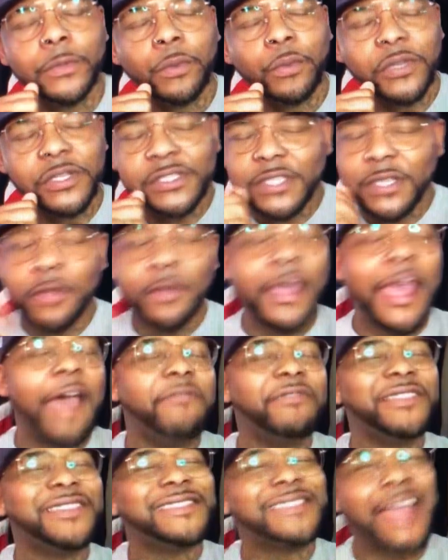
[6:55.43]
We still
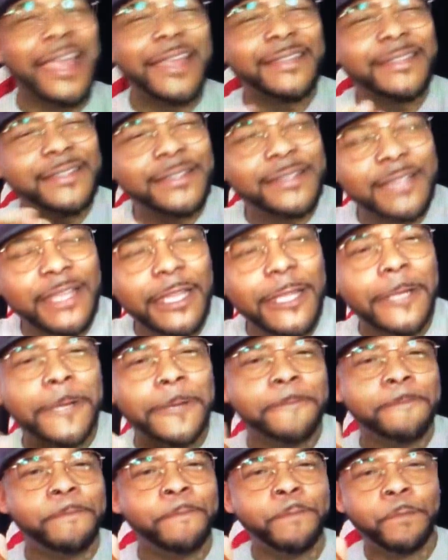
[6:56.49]
have the sight to see,
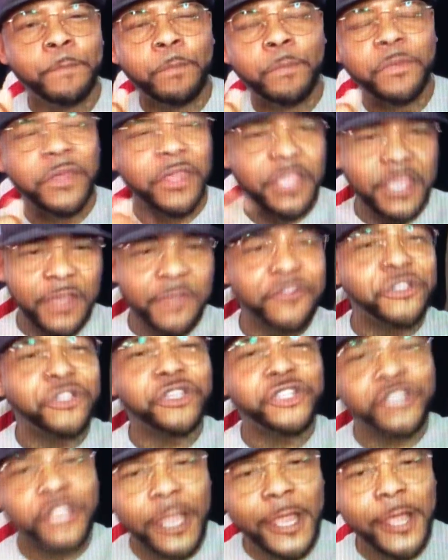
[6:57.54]
the gift to
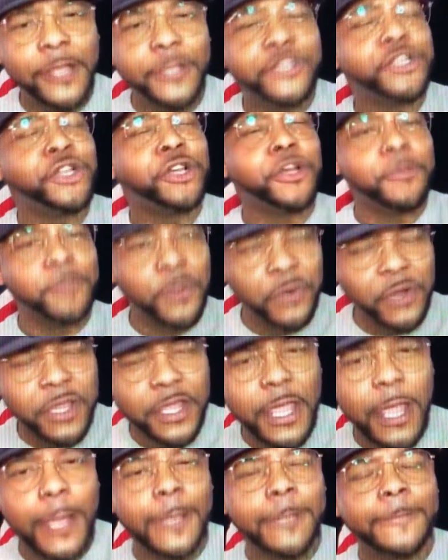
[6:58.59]
share, to
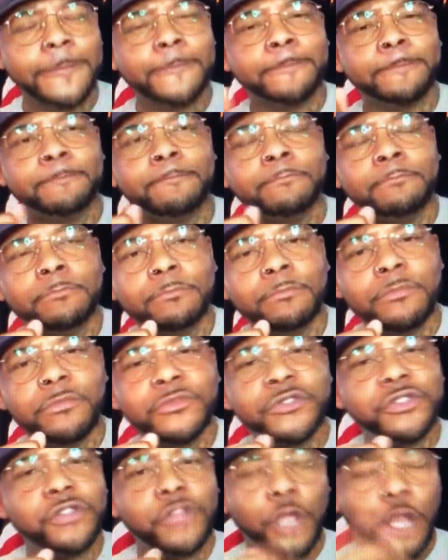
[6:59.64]
communicate,
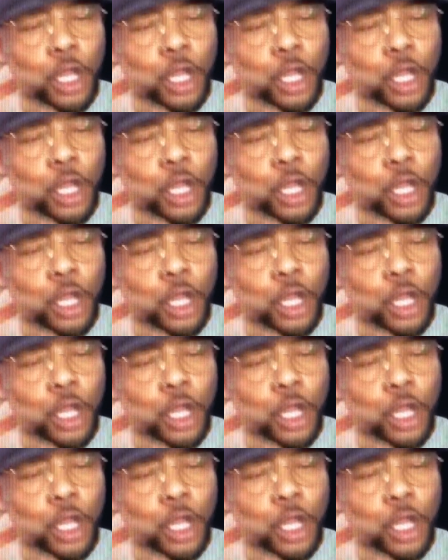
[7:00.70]
the